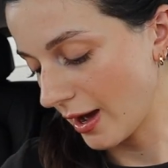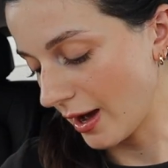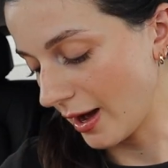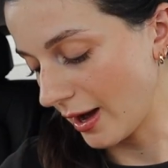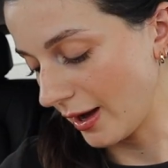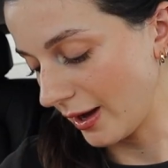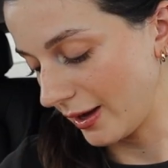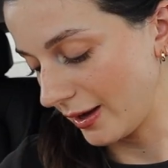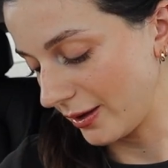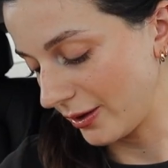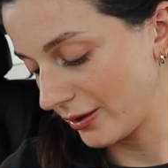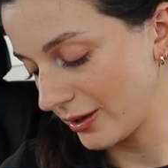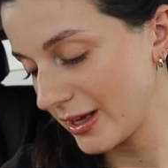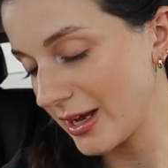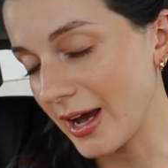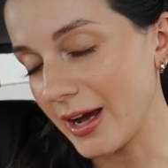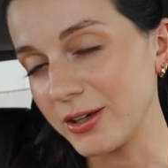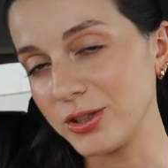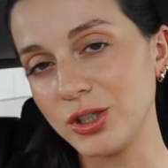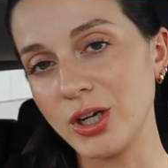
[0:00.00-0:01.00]
I already
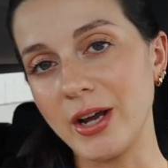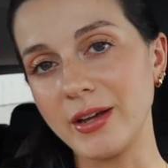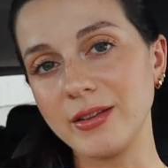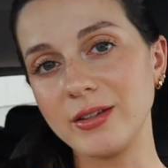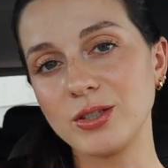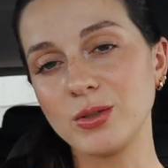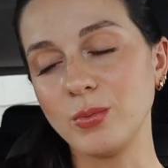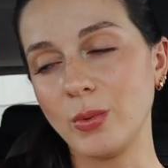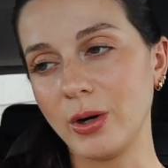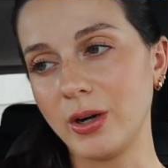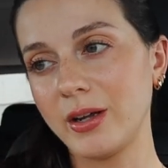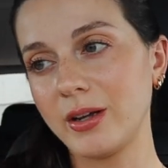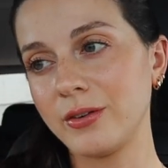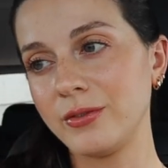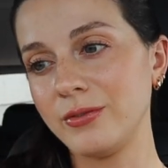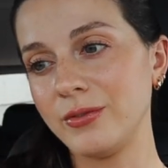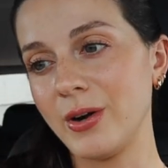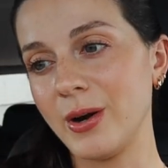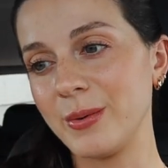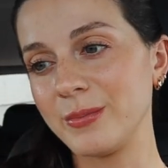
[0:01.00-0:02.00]
had chai this morning
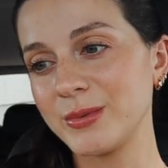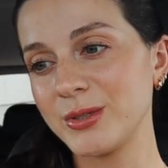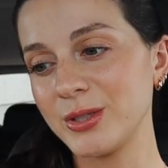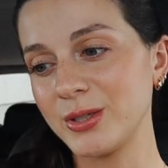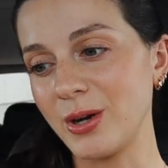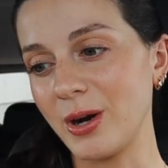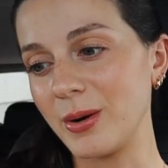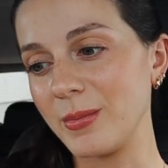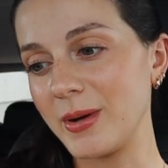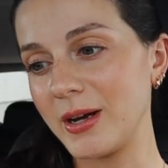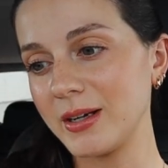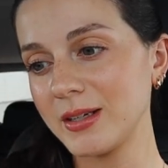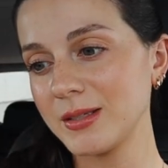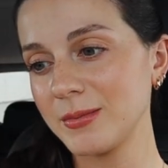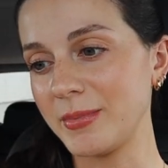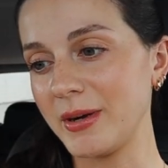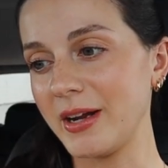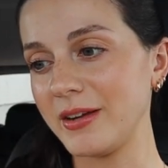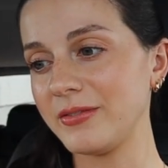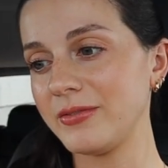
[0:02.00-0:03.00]
from
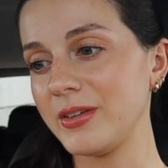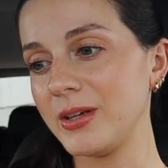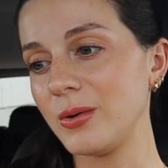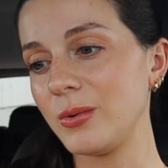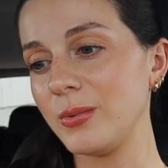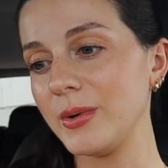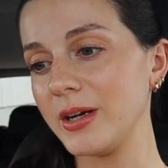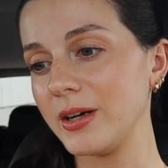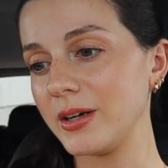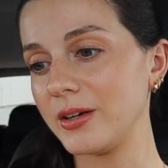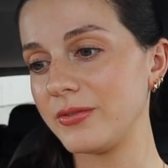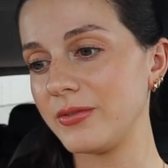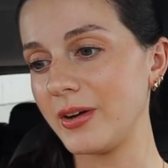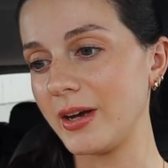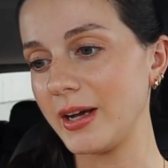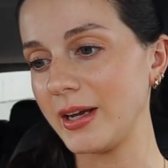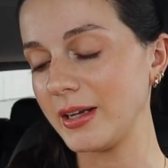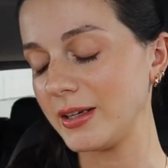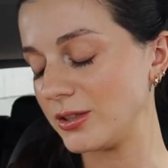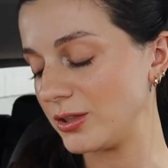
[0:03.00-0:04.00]
Starbucks, but I feel weird if
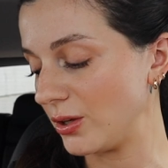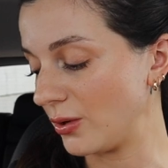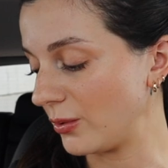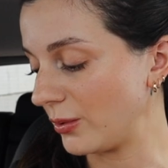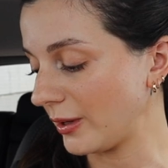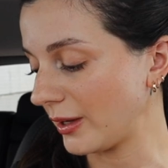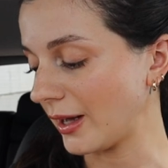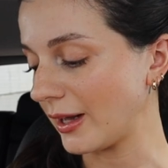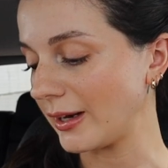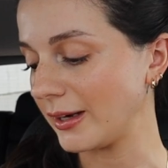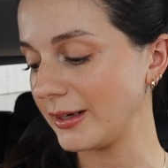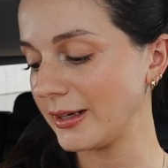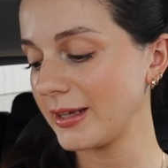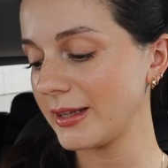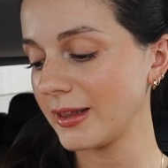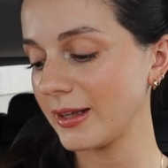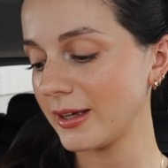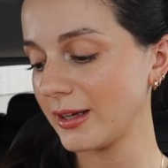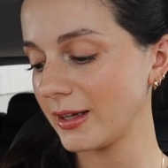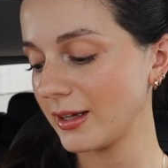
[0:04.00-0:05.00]
I don't get
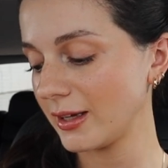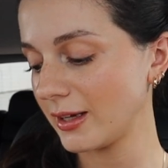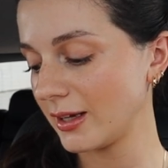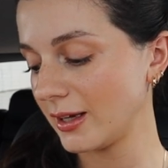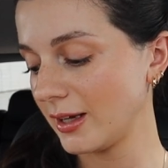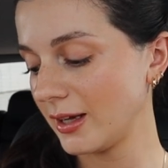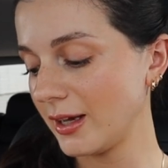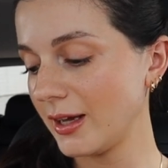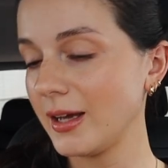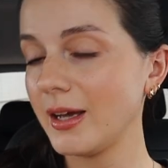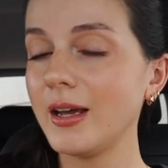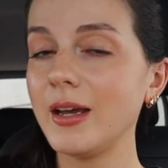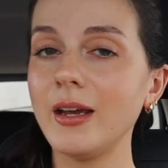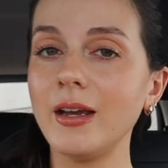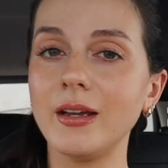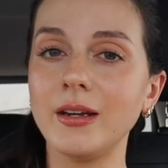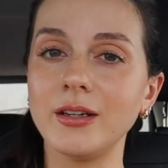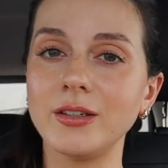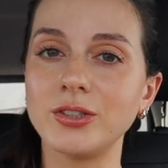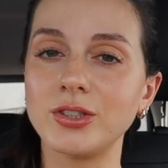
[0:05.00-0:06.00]
anything
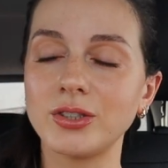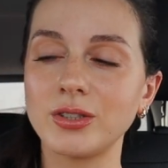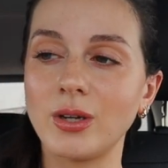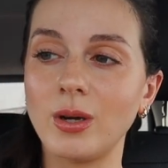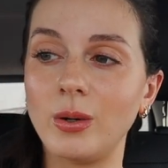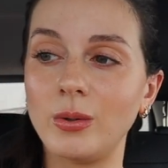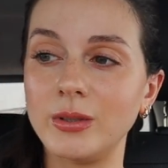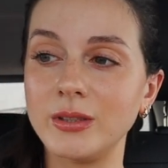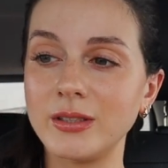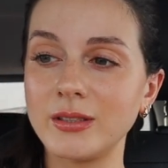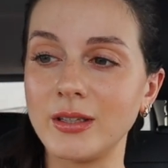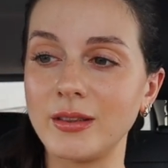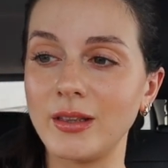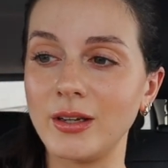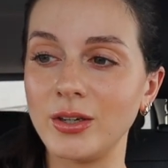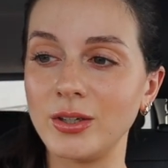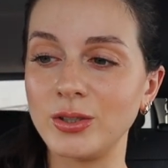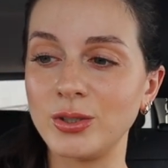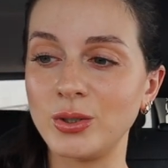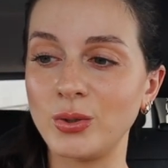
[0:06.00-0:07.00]
and I just go and sit
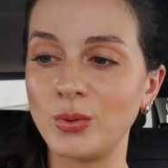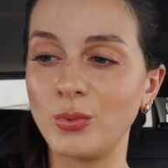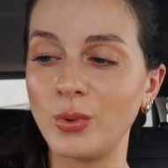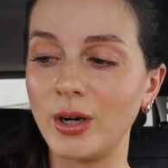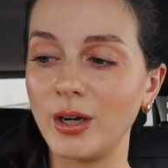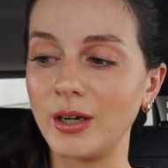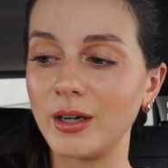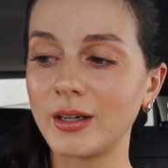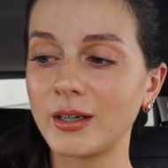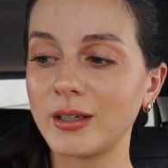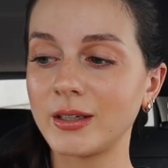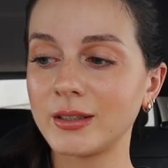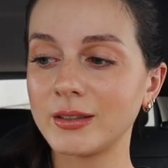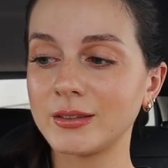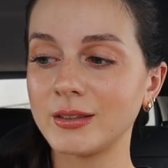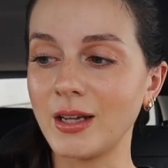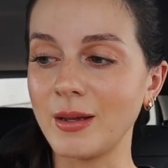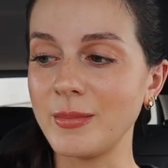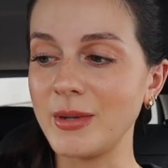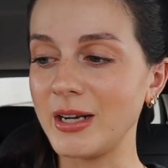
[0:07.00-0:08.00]
there and do work.
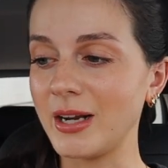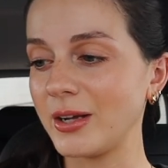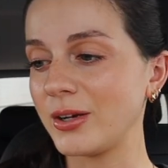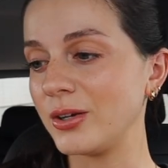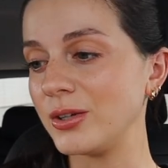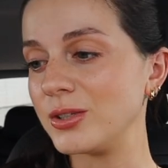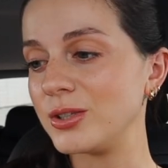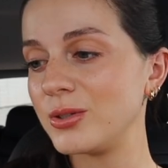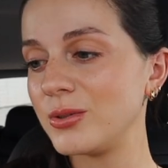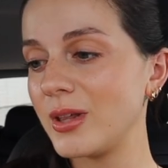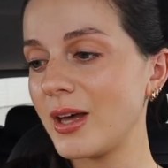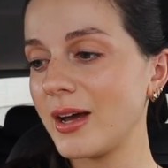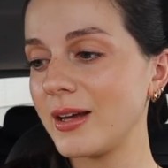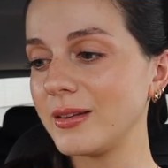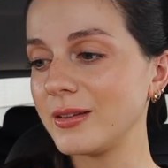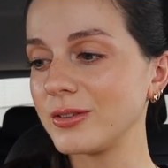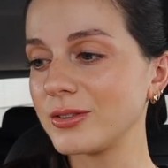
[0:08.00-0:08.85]
I mean, I could do that.